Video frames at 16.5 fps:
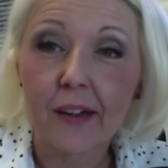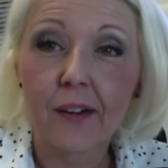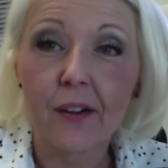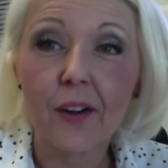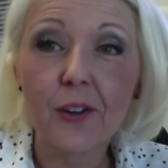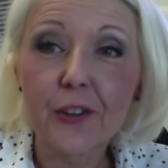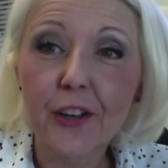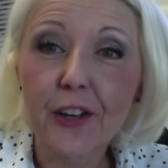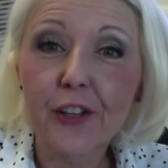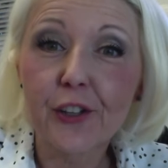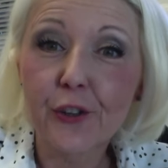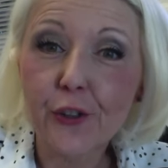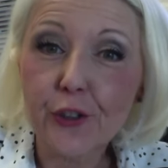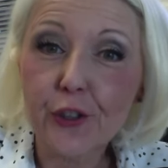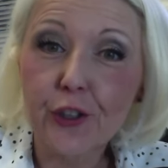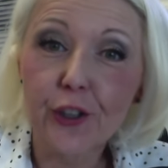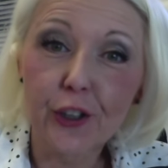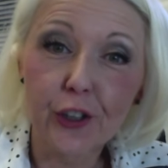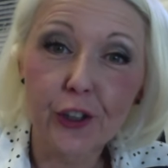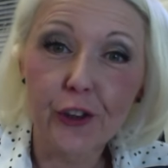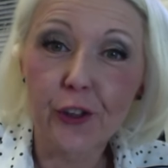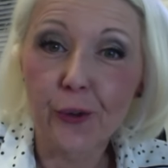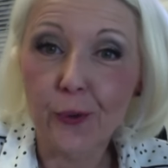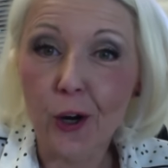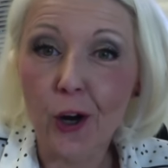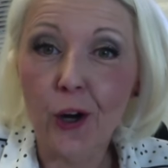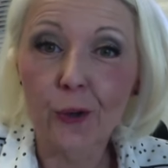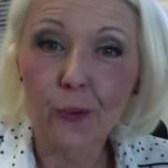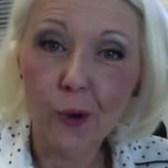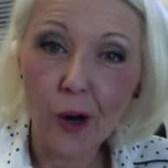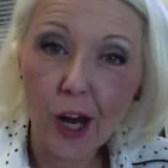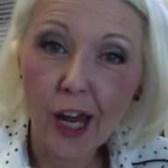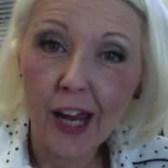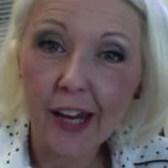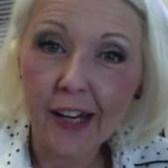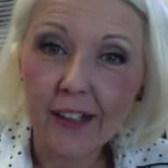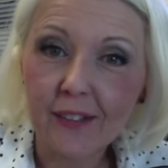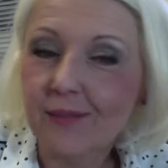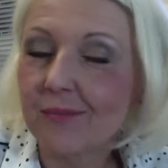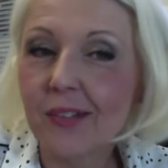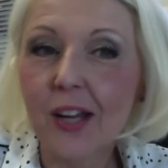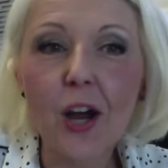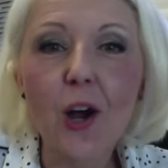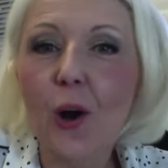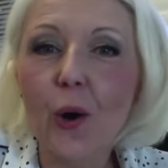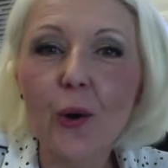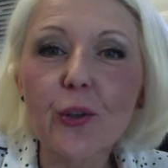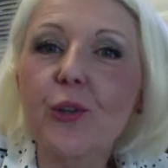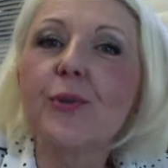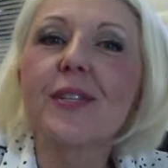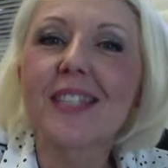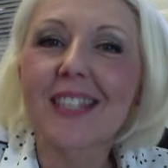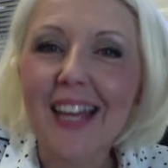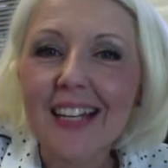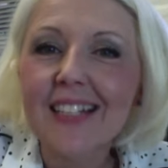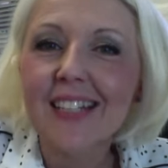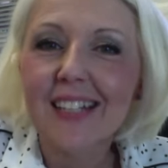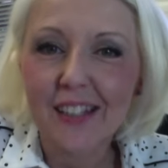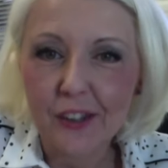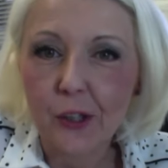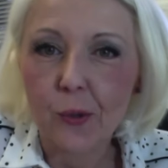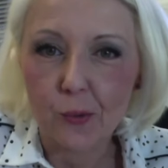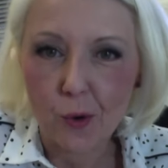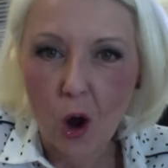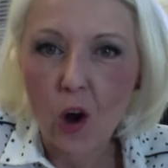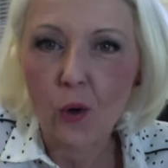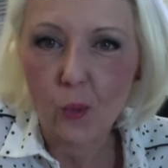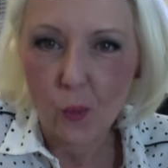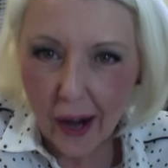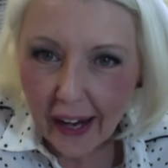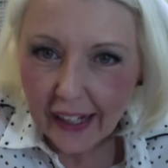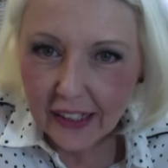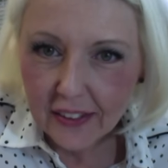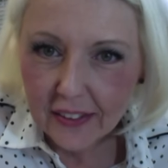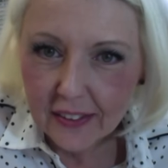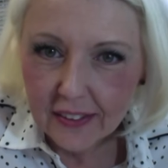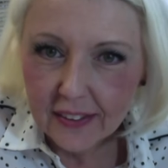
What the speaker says: Oh, they took it the wrong way. No, you sent it the wrong way.